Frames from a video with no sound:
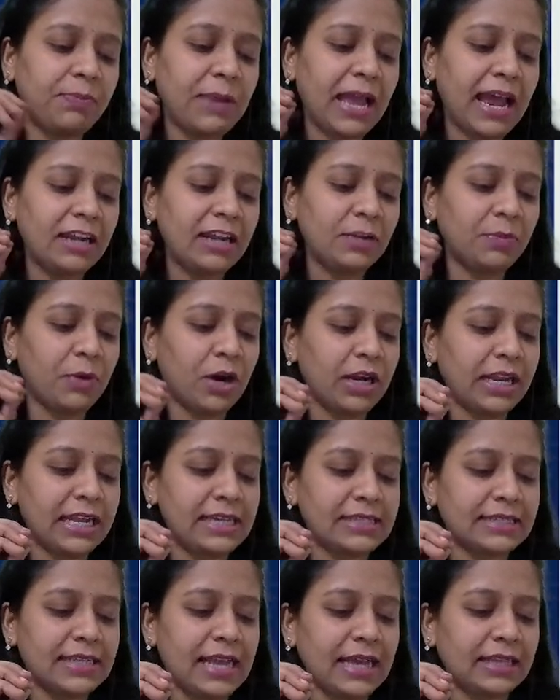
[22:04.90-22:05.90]
Plant body
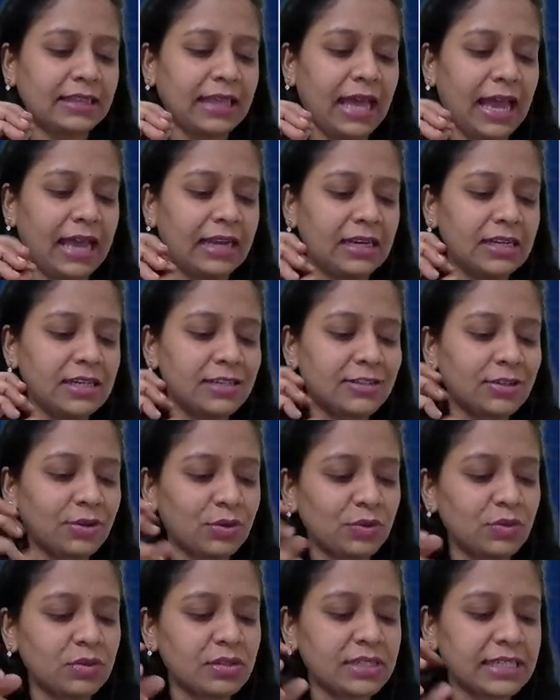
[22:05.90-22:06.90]
is like thallus,
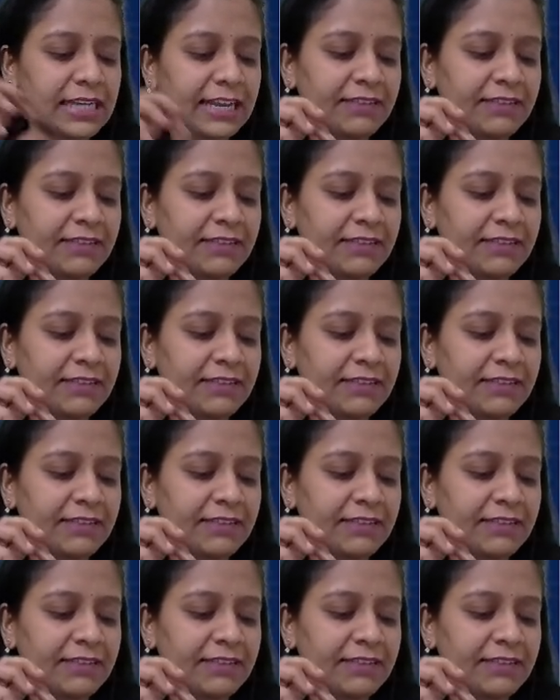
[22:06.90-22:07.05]
roots,